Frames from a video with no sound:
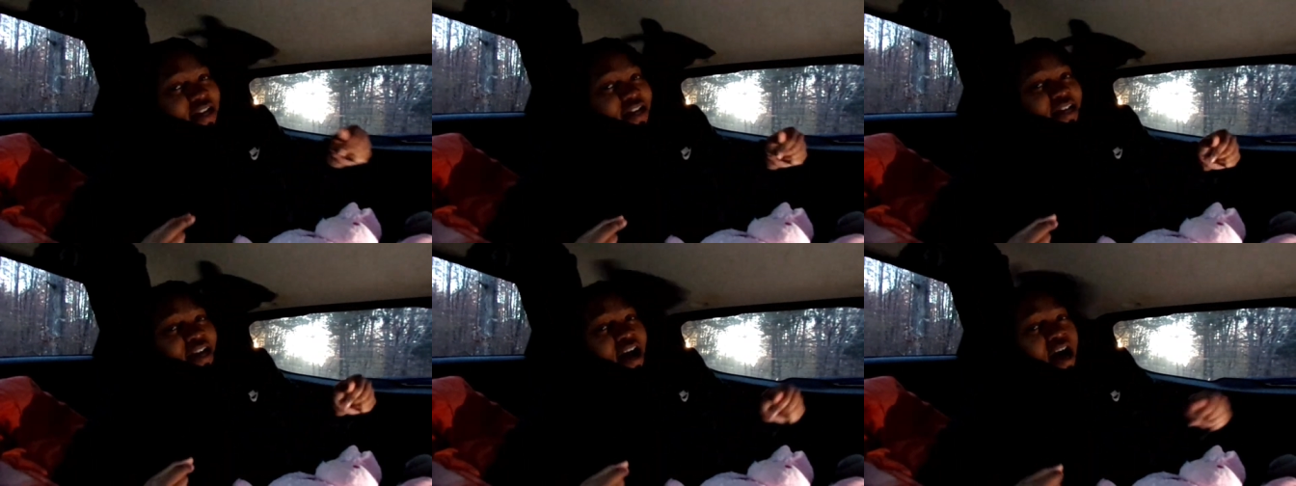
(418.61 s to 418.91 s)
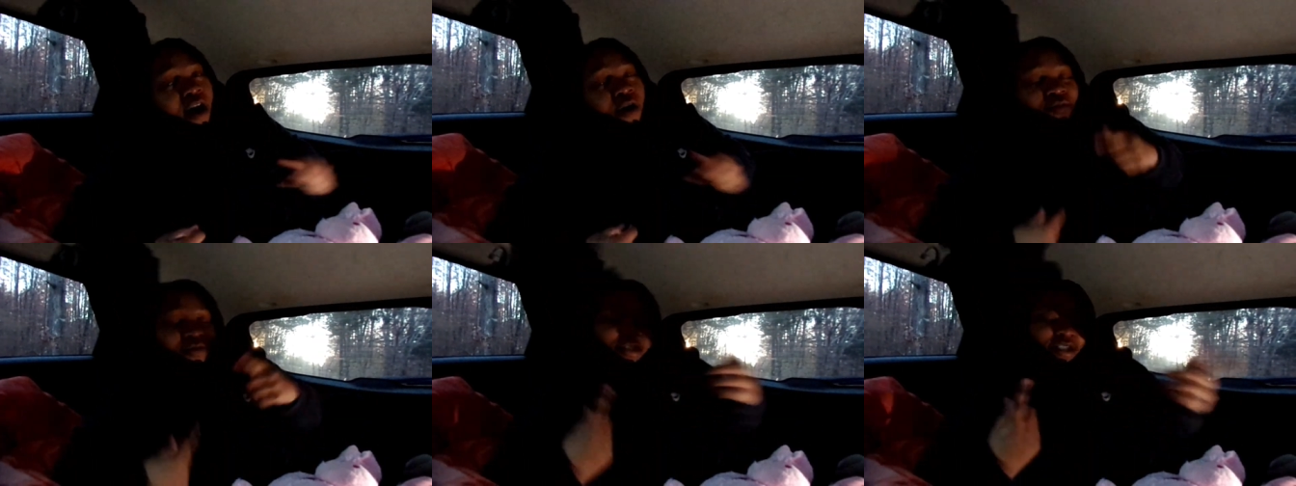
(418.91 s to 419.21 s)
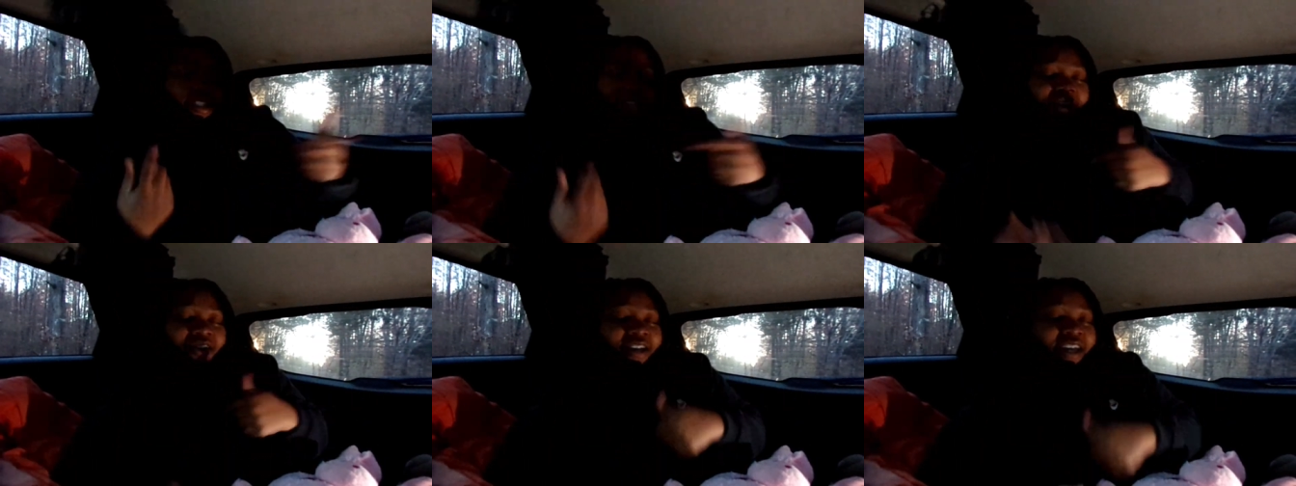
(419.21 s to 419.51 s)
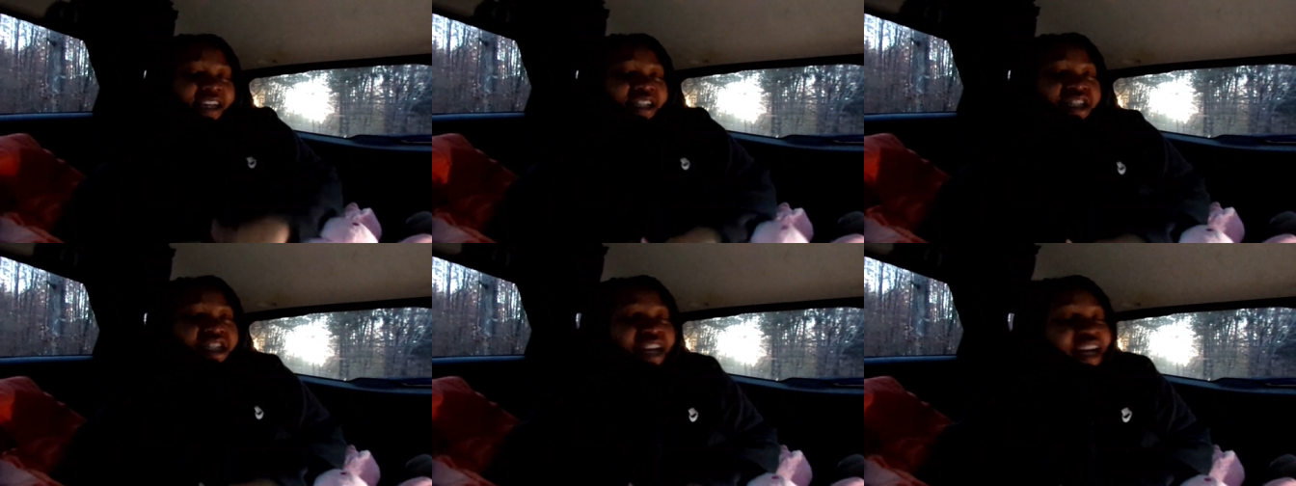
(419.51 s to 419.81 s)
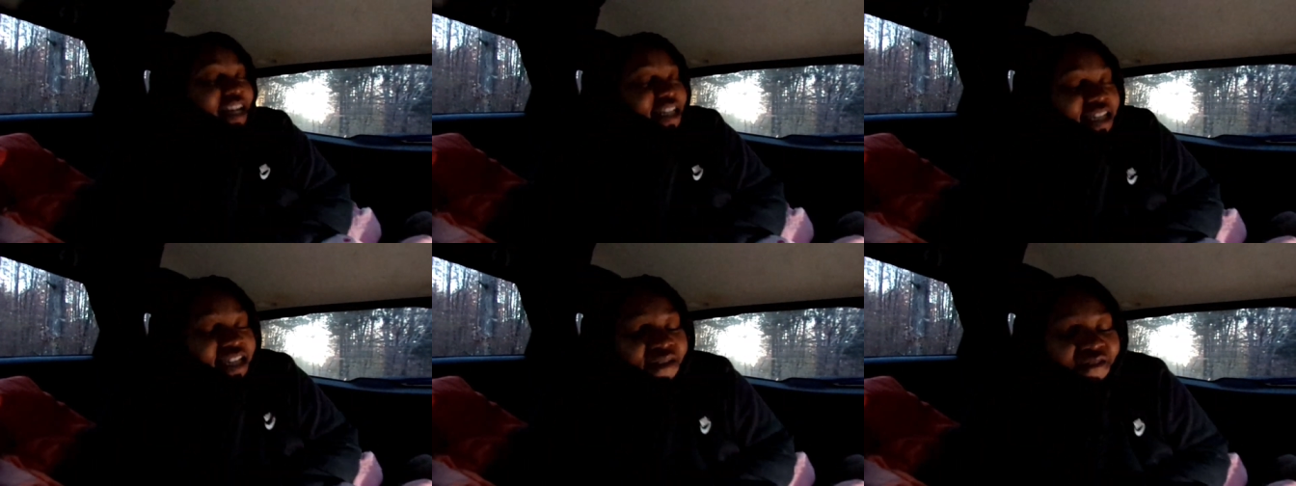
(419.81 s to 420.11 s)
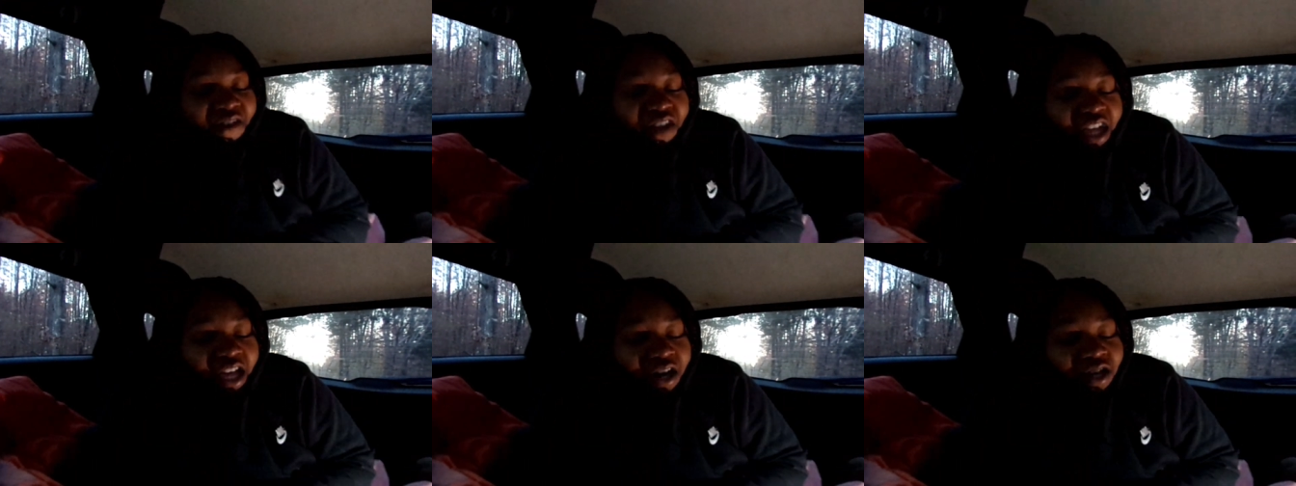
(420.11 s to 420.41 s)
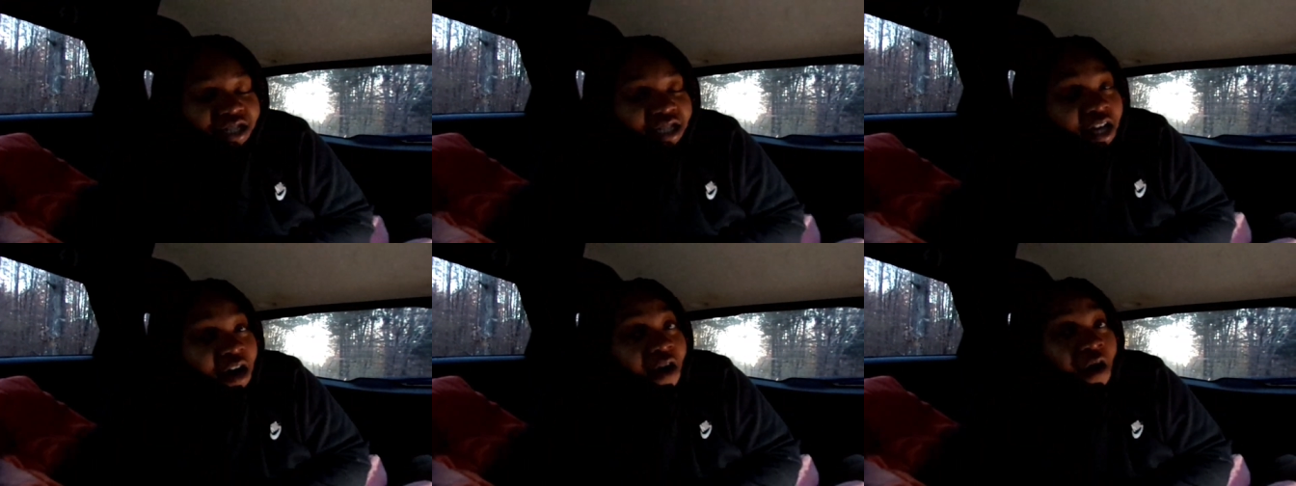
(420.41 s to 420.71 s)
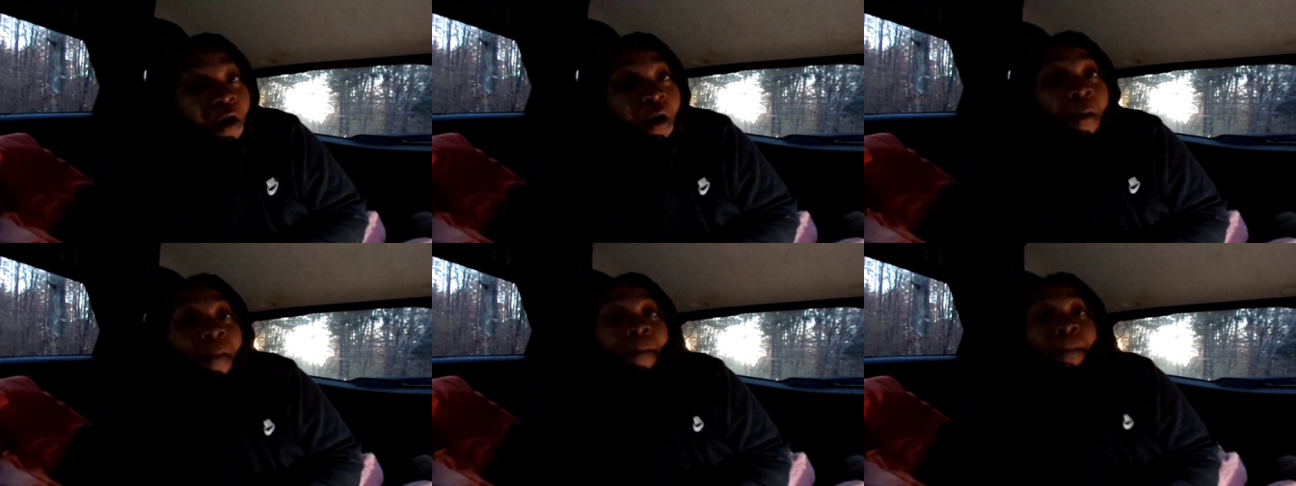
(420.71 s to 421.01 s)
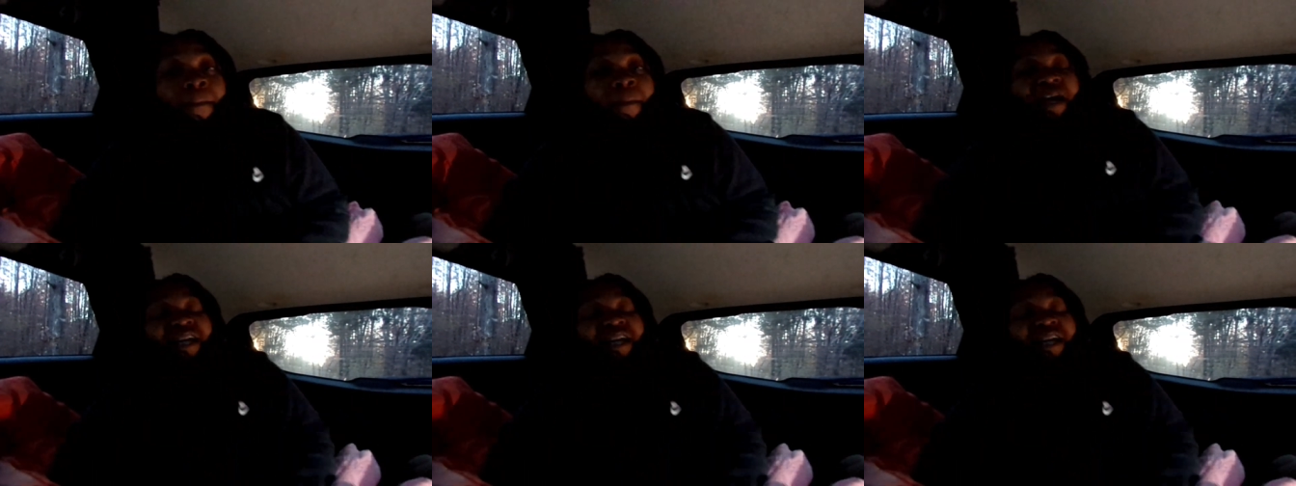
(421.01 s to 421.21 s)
y'all, we're just gonna get straight into the video. So make